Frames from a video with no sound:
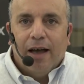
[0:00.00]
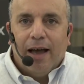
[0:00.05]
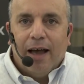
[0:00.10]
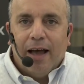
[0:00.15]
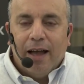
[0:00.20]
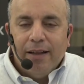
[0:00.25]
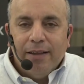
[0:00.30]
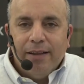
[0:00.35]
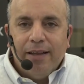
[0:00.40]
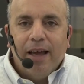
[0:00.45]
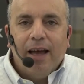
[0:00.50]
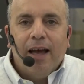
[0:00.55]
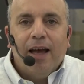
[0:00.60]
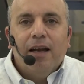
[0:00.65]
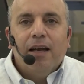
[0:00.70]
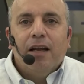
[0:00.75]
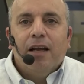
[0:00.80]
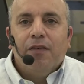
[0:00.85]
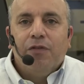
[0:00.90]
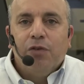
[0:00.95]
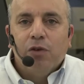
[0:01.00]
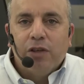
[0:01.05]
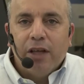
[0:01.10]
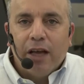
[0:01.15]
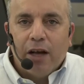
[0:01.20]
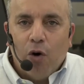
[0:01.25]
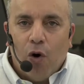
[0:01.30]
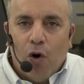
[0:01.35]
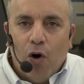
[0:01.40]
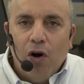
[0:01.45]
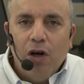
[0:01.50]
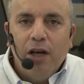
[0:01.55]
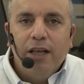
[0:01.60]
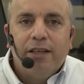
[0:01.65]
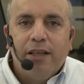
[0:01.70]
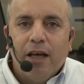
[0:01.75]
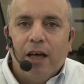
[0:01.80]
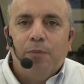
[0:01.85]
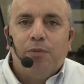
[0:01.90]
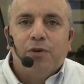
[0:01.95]
and then if you take only
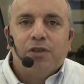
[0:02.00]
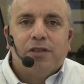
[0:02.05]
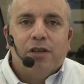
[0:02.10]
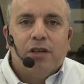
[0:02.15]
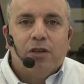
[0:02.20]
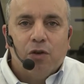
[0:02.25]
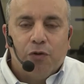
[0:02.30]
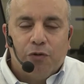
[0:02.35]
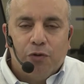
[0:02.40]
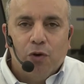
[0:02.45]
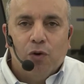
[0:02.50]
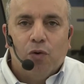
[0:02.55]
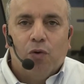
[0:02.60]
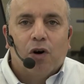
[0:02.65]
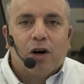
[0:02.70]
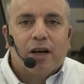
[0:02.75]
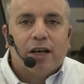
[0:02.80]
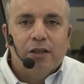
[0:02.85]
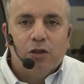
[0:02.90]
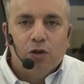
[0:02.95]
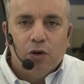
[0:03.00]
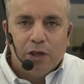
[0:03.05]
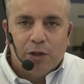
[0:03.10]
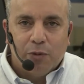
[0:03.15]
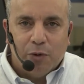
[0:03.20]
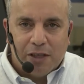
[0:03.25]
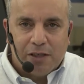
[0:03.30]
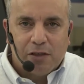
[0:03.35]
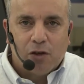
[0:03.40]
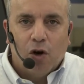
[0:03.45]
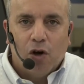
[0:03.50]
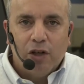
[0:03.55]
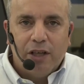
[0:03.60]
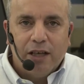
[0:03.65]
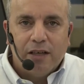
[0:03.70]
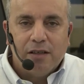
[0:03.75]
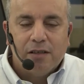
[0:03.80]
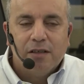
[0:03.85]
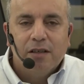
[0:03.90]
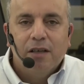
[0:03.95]
10% of your work and do it with
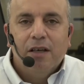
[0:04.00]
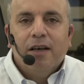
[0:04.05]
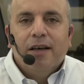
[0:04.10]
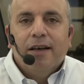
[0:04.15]
Scodix,